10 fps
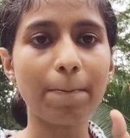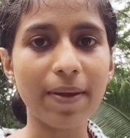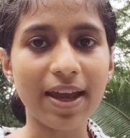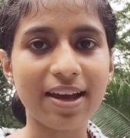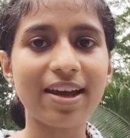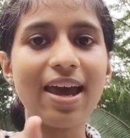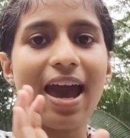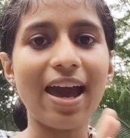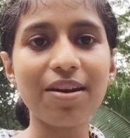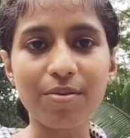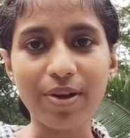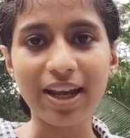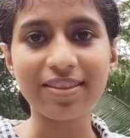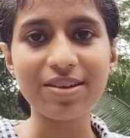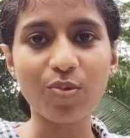pick, and
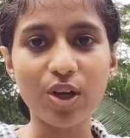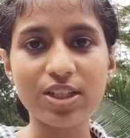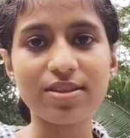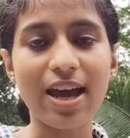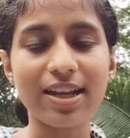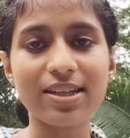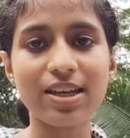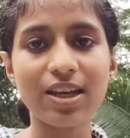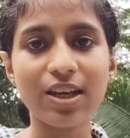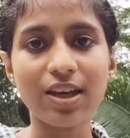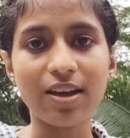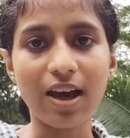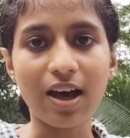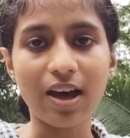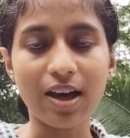write the words that
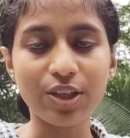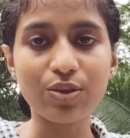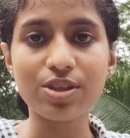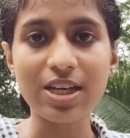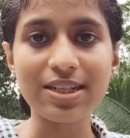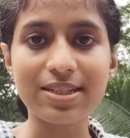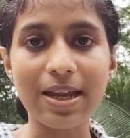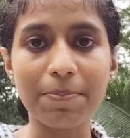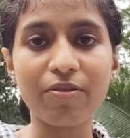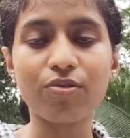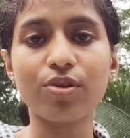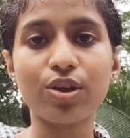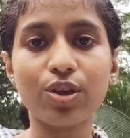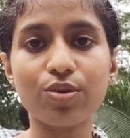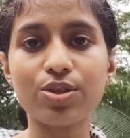you just said before
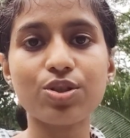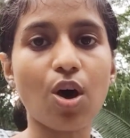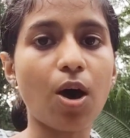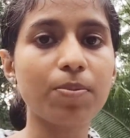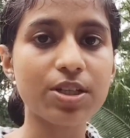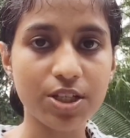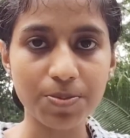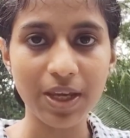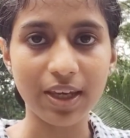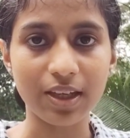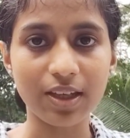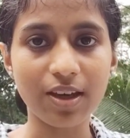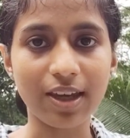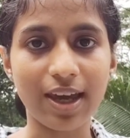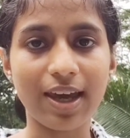you stopped speaking.
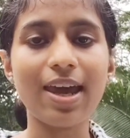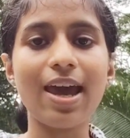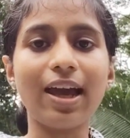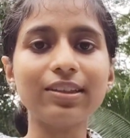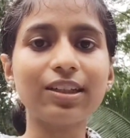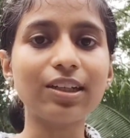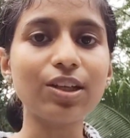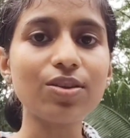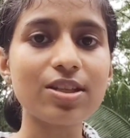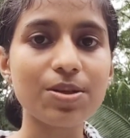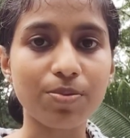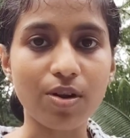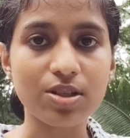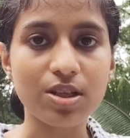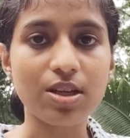Okay, and continue this
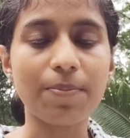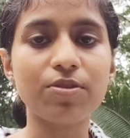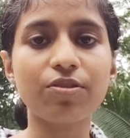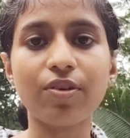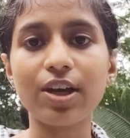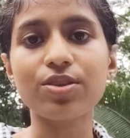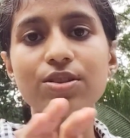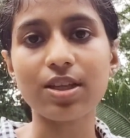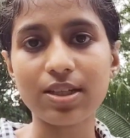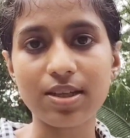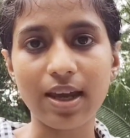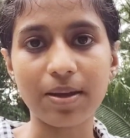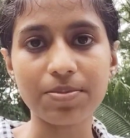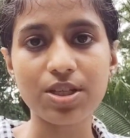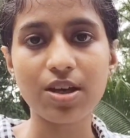process up to 5 to 6
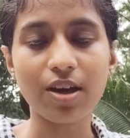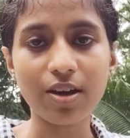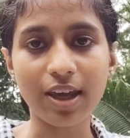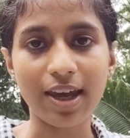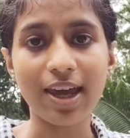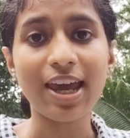times. Okay,